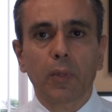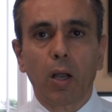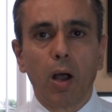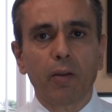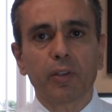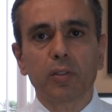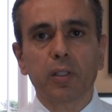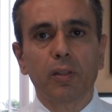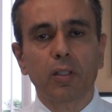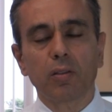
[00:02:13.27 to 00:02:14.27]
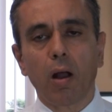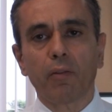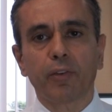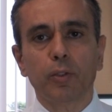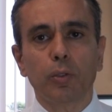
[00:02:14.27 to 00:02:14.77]
Now obviously this
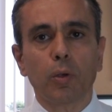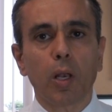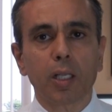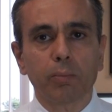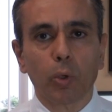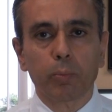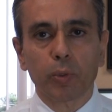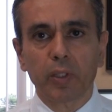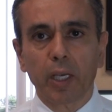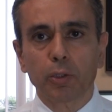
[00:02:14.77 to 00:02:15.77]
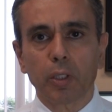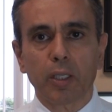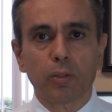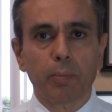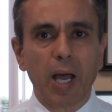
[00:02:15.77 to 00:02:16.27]
offers you a lot more protection
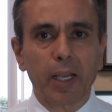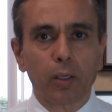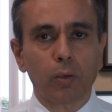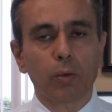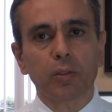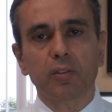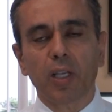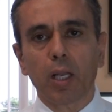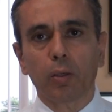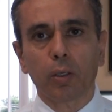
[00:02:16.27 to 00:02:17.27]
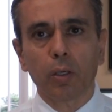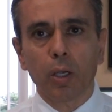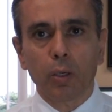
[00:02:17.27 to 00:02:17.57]
as a buyer or seller